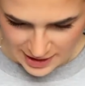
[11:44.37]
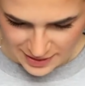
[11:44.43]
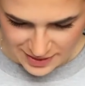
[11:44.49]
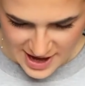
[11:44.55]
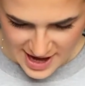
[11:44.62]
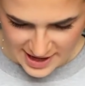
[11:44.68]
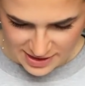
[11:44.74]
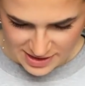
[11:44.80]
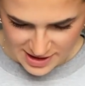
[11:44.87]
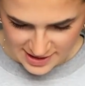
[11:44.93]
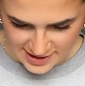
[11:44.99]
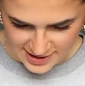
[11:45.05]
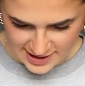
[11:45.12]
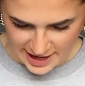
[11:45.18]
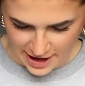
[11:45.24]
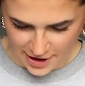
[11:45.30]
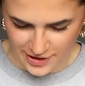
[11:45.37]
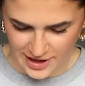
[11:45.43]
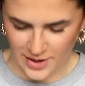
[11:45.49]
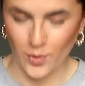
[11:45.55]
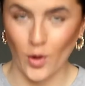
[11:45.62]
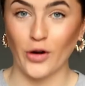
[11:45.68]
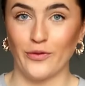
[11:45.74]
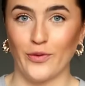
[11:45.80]
I think this is the
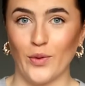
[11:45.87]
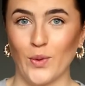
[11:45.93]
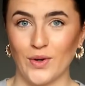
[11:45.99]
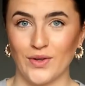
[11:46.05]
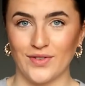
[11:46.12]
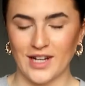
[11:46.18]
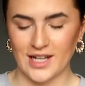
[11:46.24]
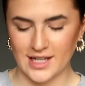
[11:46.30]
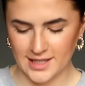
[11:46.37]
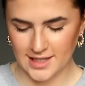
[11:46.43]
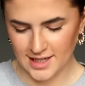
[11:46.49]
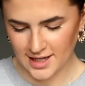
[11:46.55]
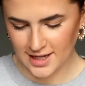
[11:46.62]
only one of all of us.